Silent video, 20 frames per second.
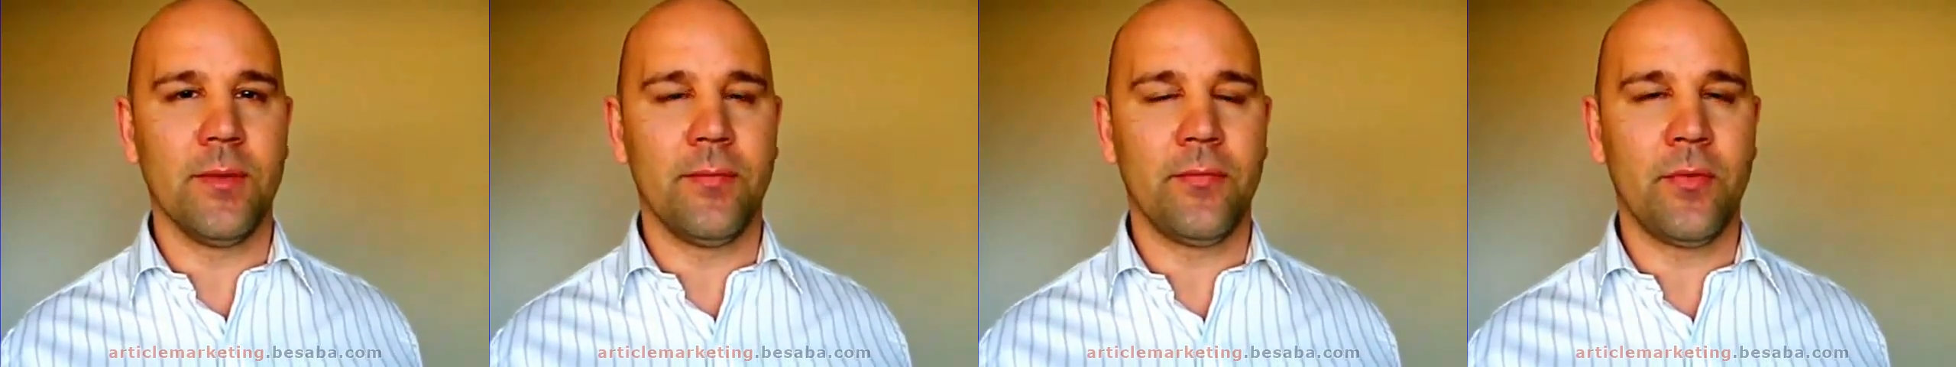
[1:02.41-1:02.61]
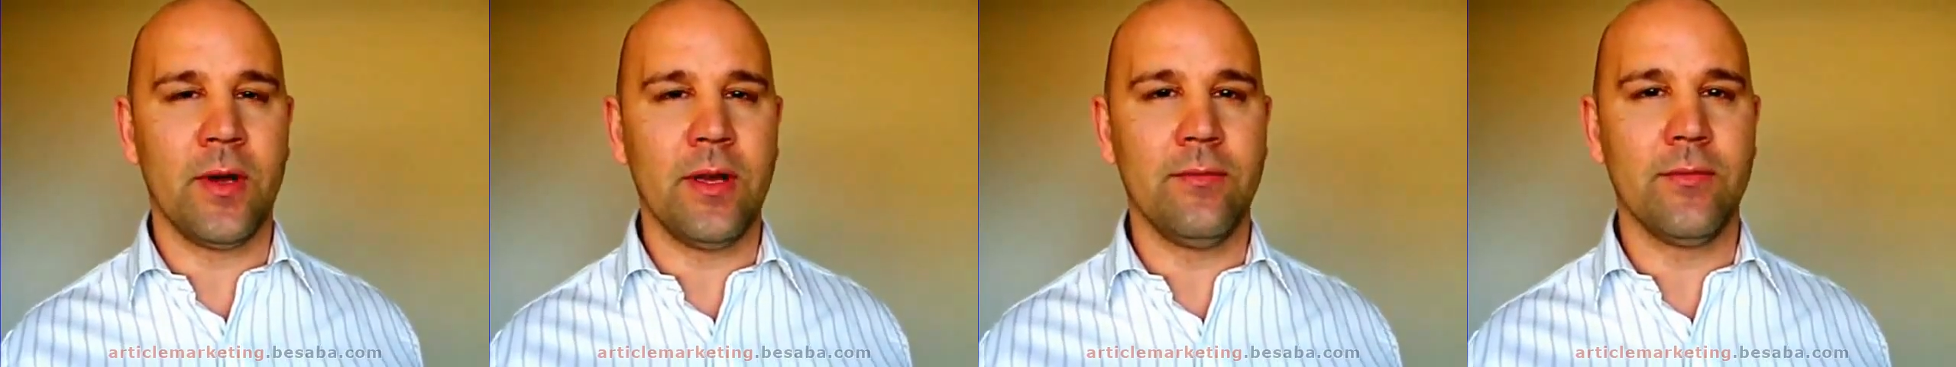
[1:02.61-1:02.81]

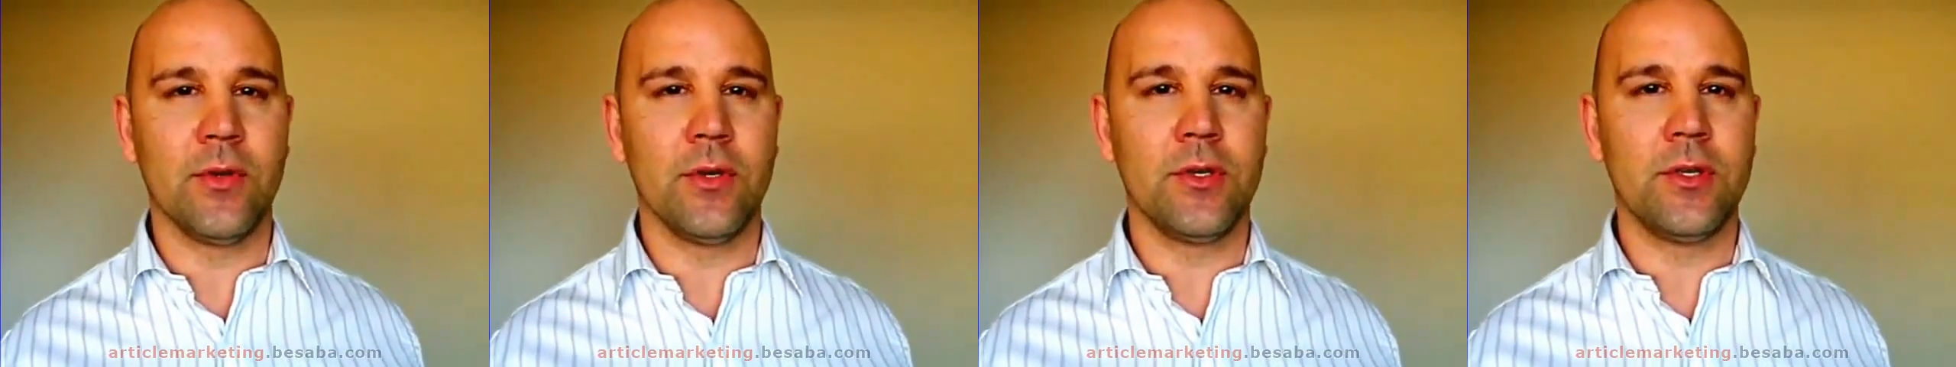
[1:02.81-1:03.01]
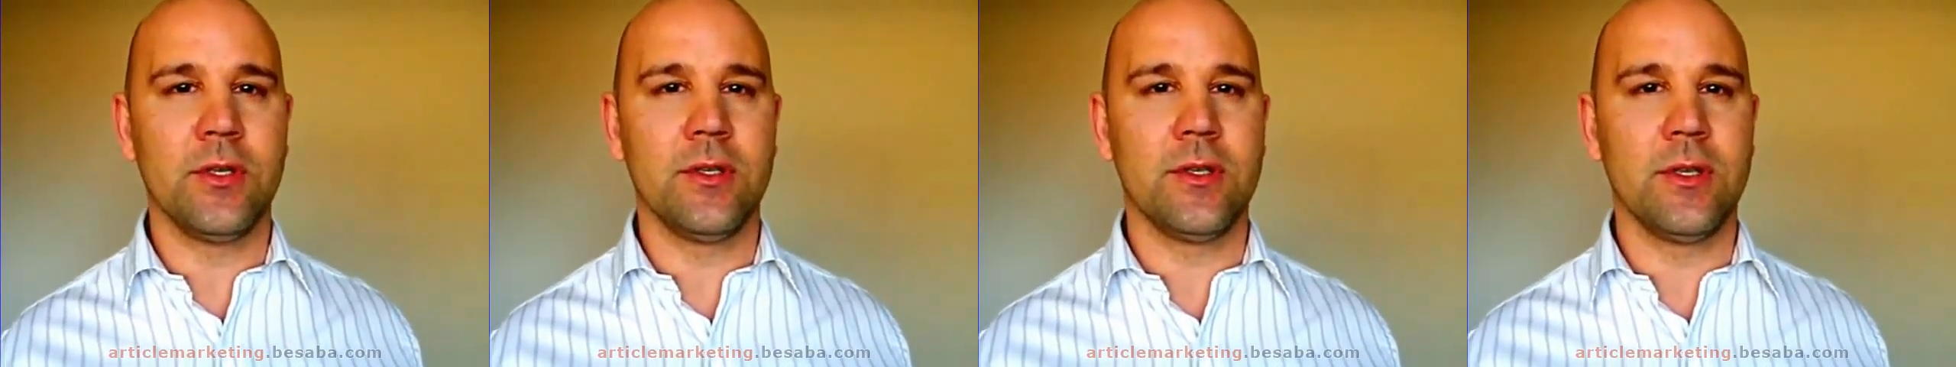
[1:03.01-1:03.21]
the free
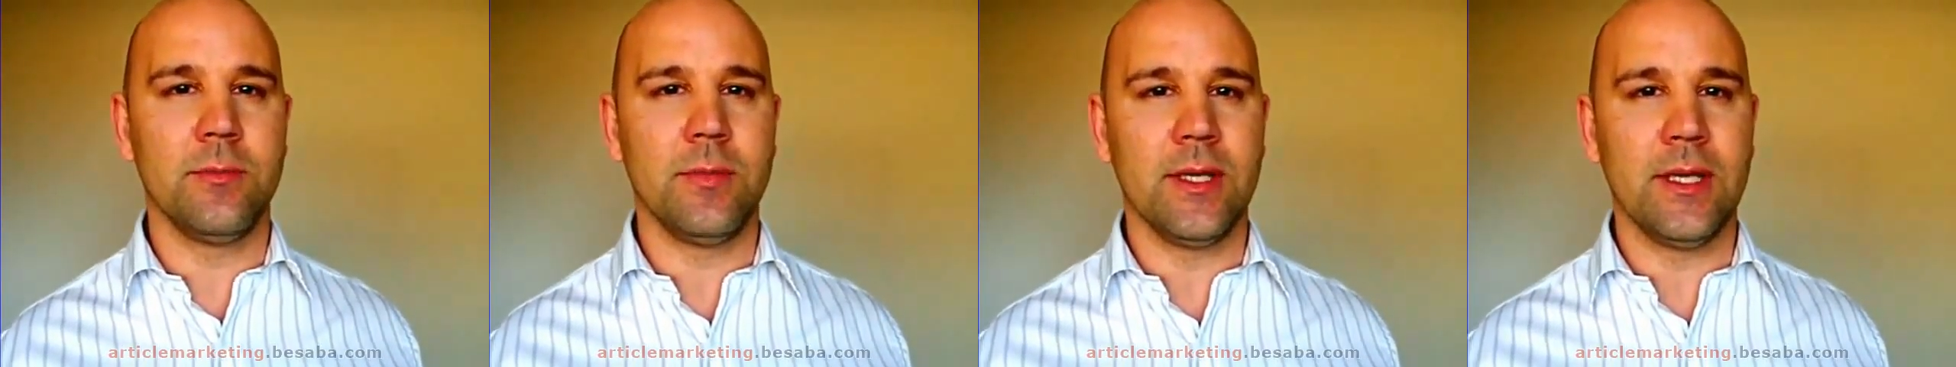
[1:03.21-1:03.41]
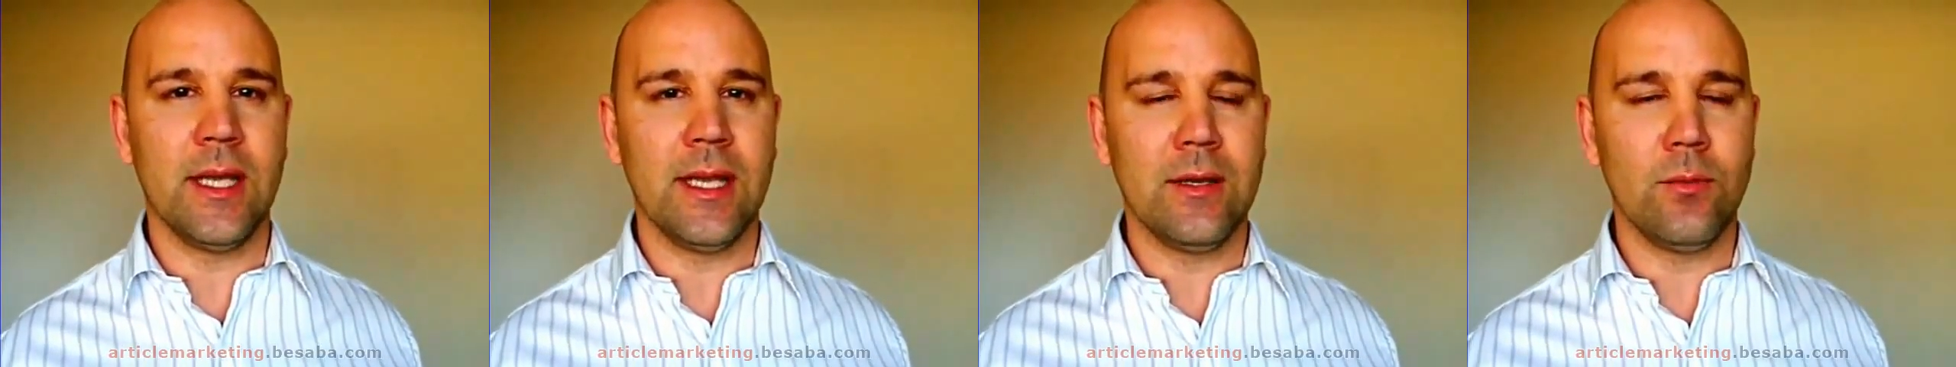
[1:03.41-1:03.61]
version
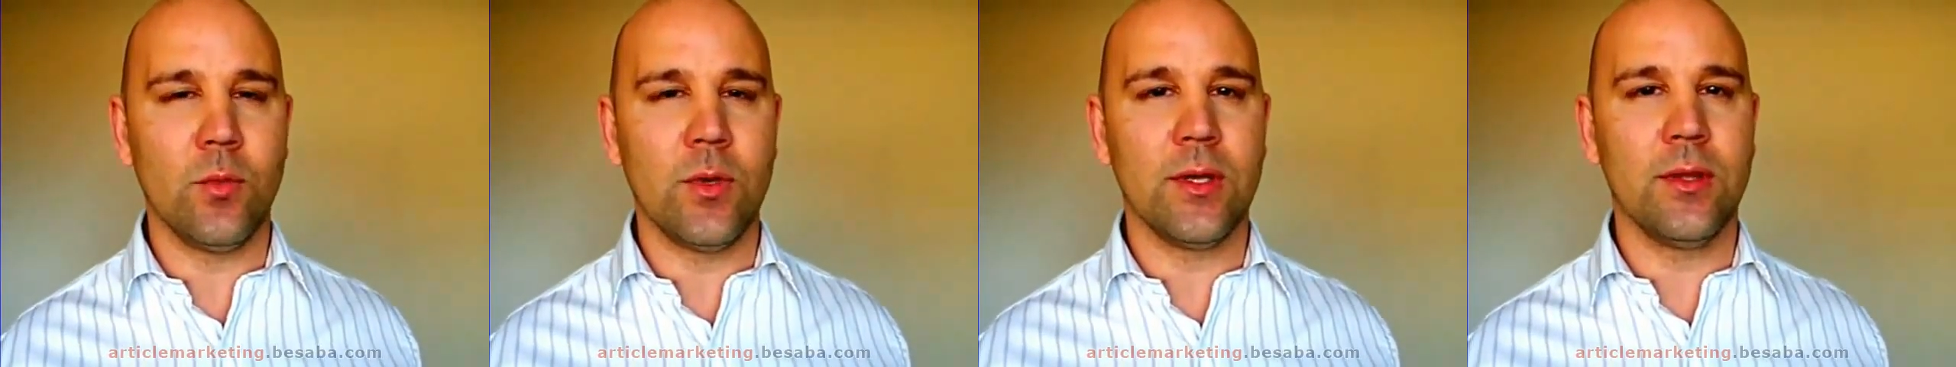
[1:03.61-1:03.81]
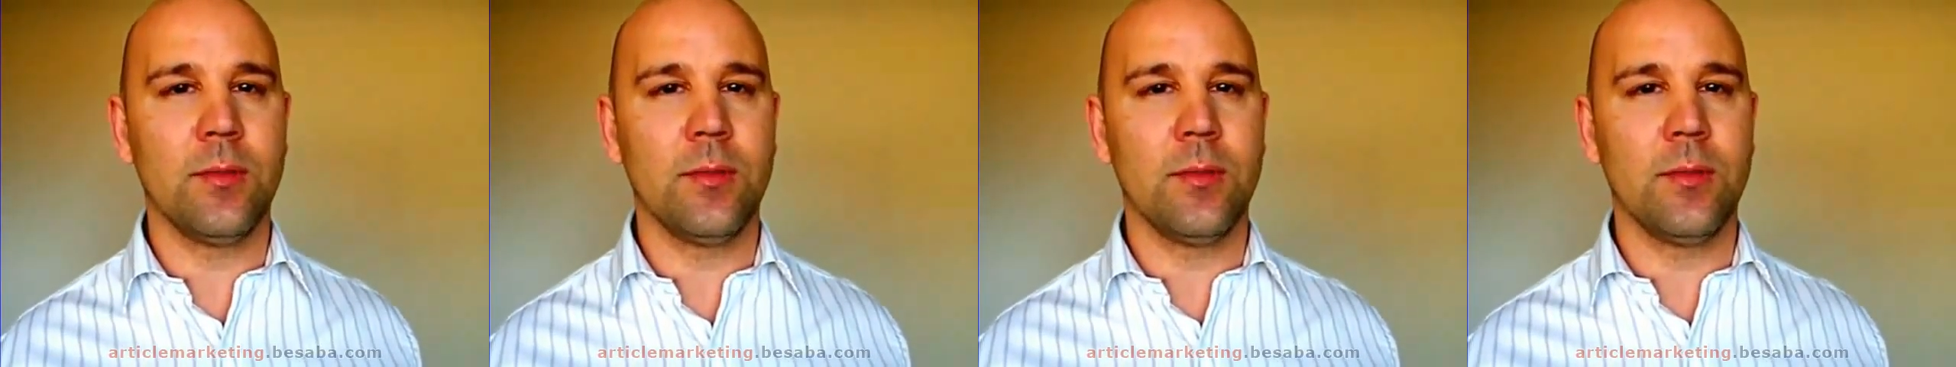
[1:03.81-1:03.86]
to begin